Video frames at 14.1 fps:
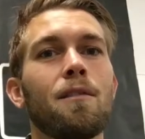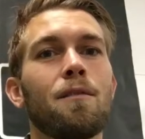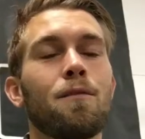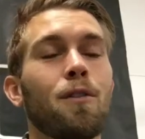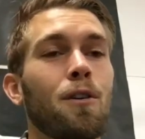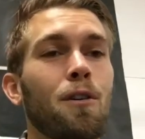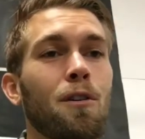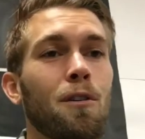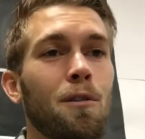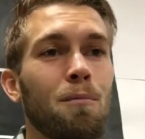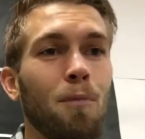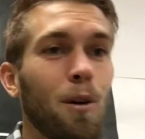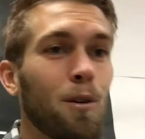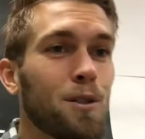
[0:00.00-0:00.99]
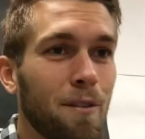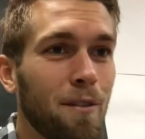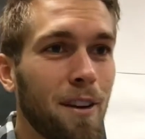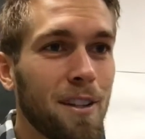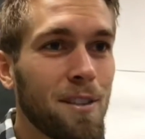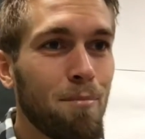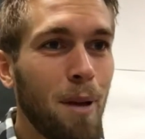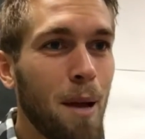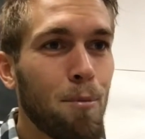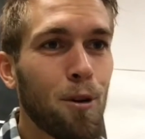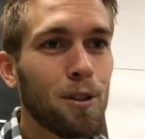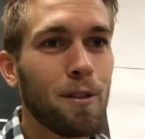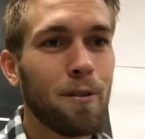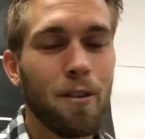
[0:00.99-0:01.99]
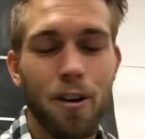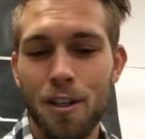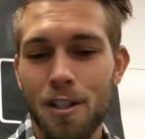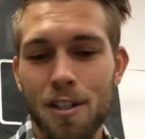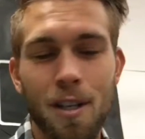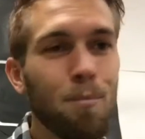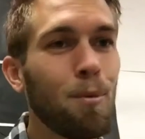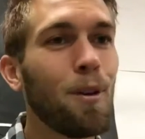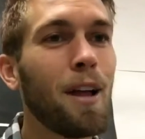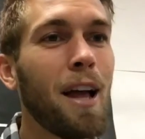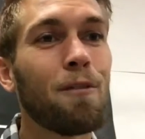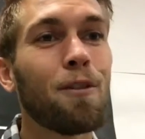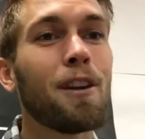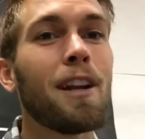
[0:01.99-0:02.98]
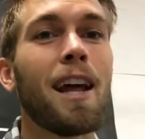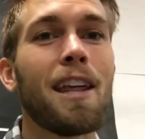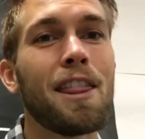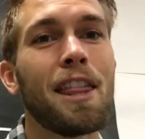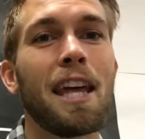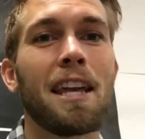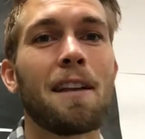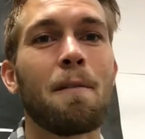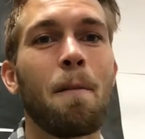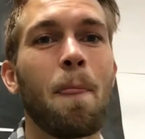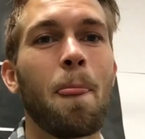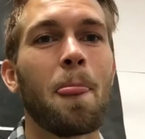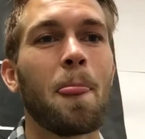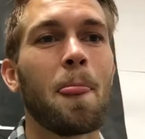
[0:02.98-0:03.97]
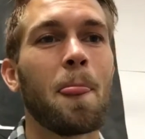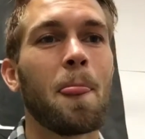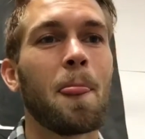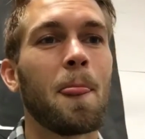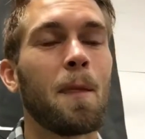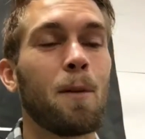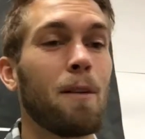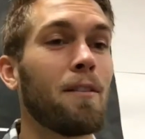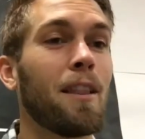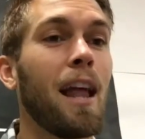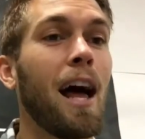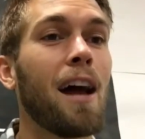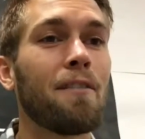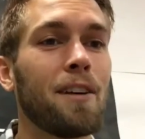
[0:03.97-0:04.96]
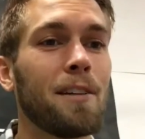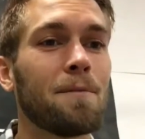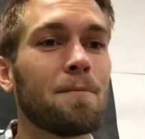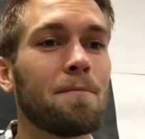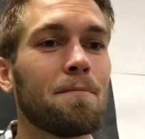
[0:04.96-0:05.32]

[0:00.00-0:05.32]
For most of us, paper is a very simple, everyday thing. We have a lot of it.